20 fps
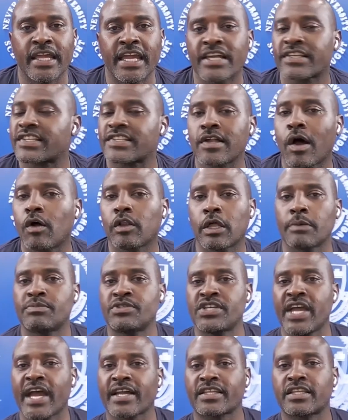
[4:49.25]
his sole
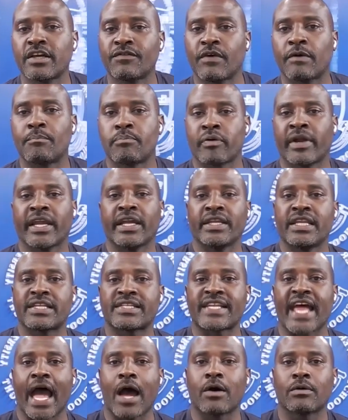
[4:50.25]
objective of bringing
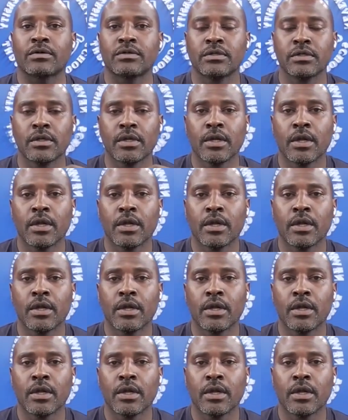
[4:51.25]
this out